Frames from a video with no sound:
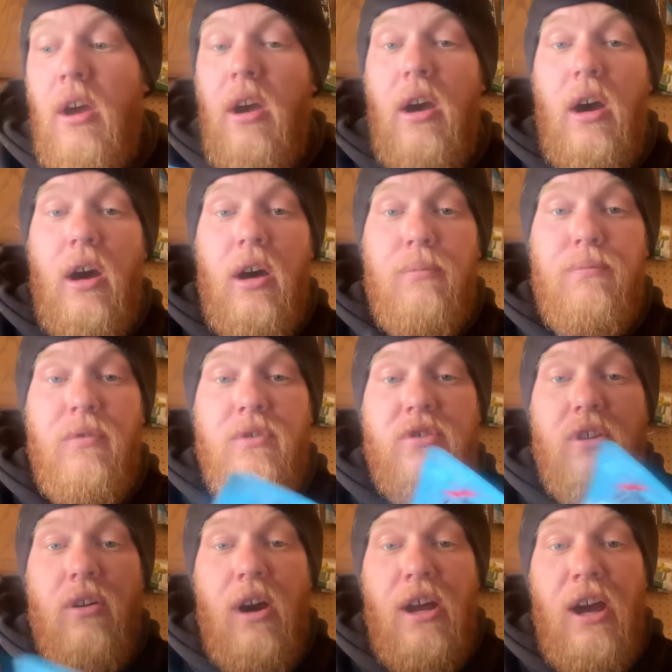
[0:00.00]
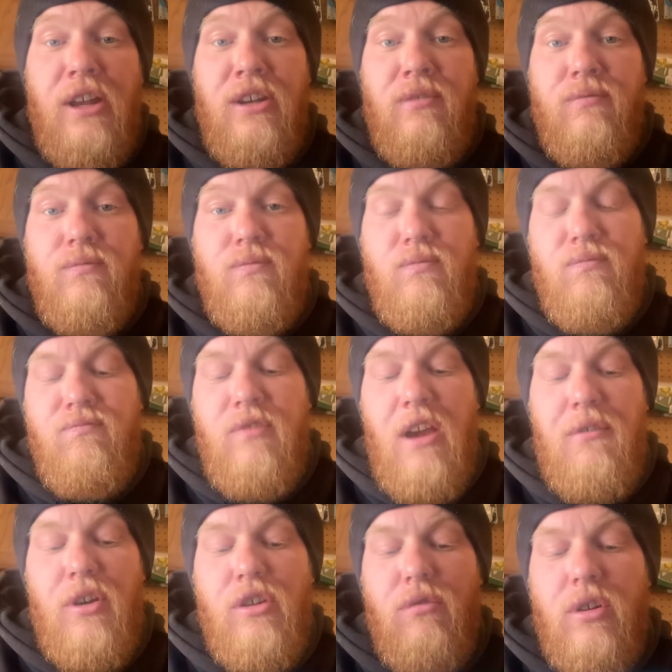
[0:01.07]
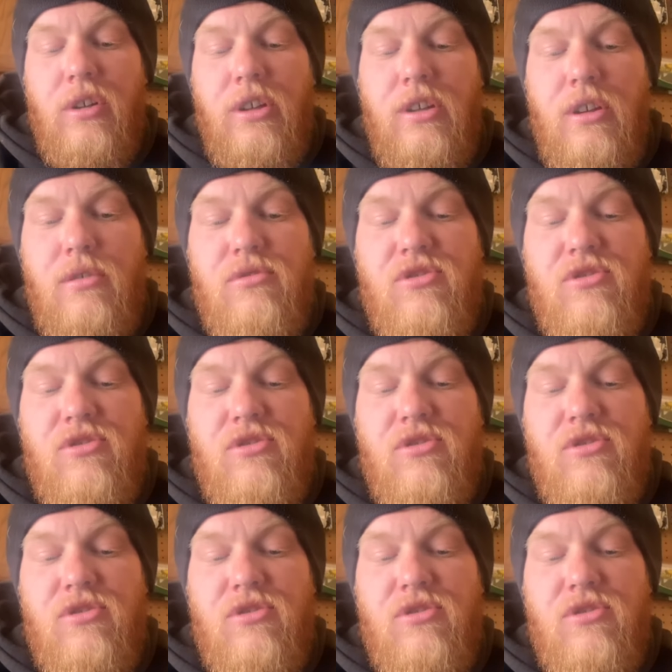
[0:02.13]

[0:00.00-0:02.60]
So I never really use